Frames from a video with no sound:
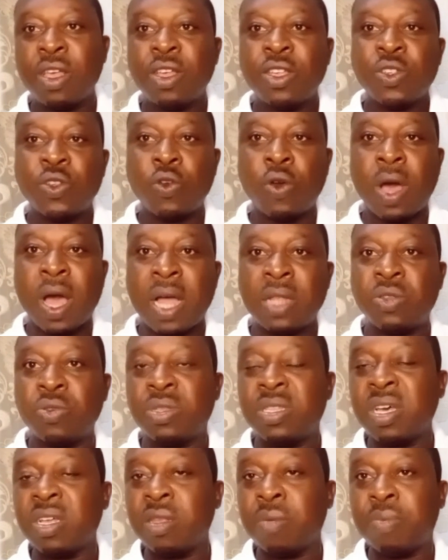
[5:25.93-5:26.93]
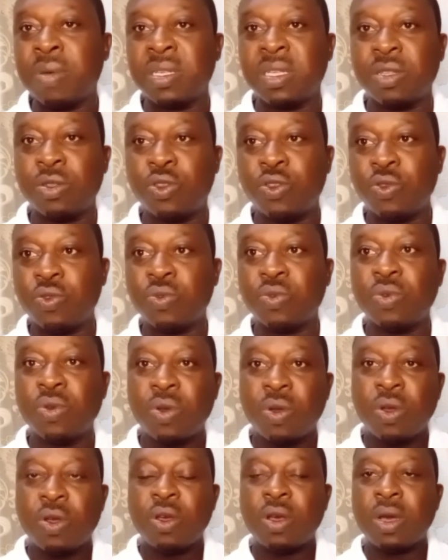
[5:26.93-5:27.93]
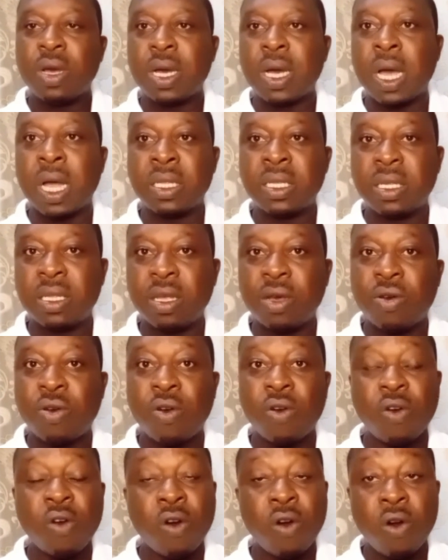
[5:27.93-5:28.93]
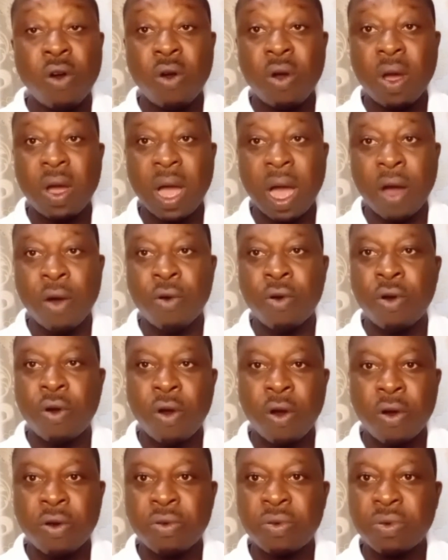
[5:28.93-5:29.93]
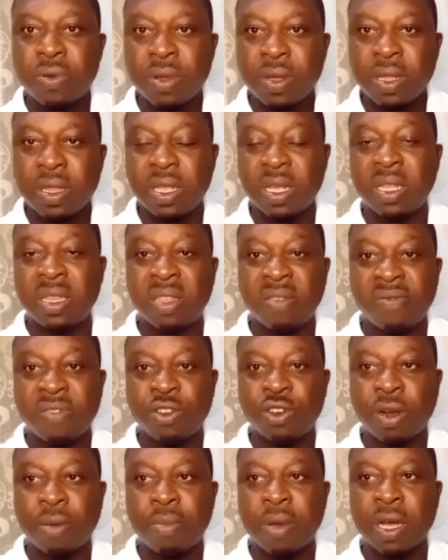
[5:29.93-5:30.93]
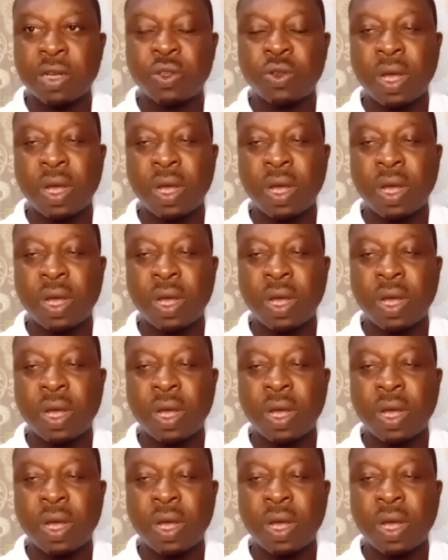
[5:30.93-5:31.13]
So I had to tell the person to cut the call, or I'll call the individual back.